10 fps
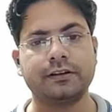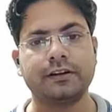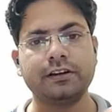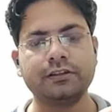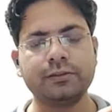
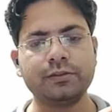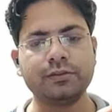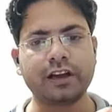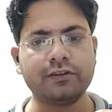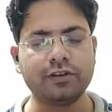Now suppose
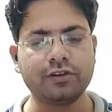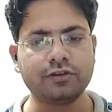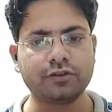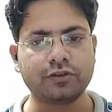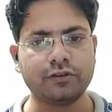I want to
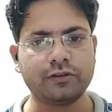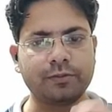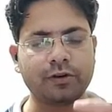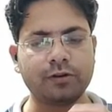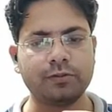solve a
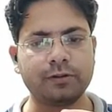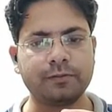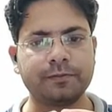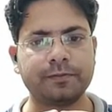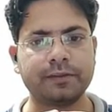problem
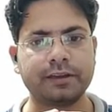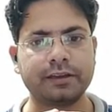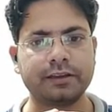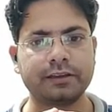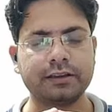that
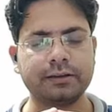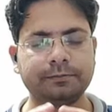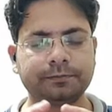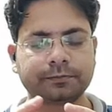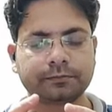is the
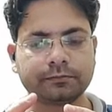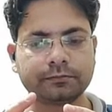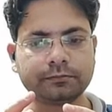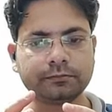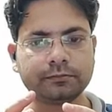
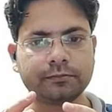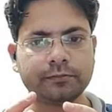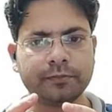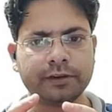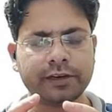
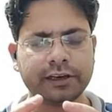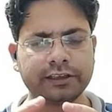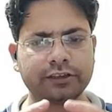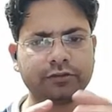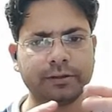
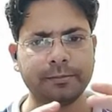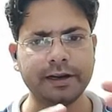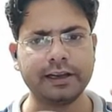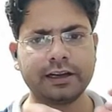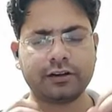related to the
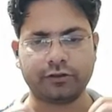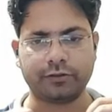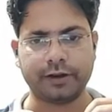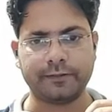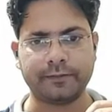medical
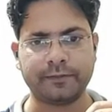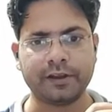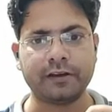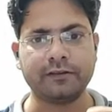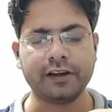domain,
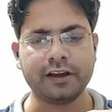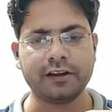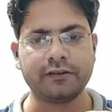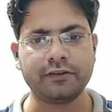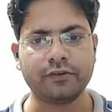
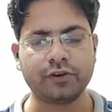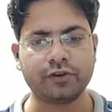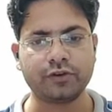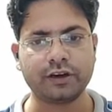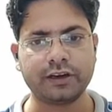where we
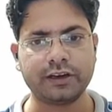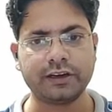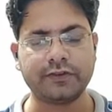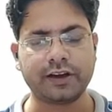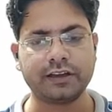want to
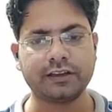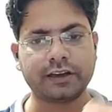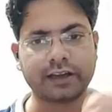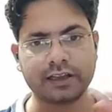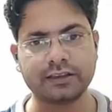identify the
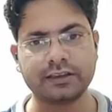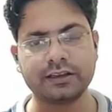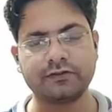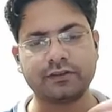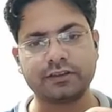
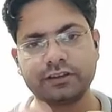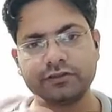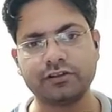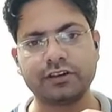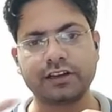cancerous versus
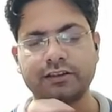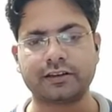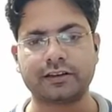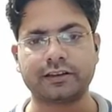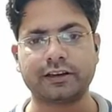
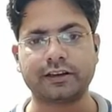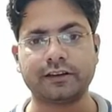non-cancerous cell.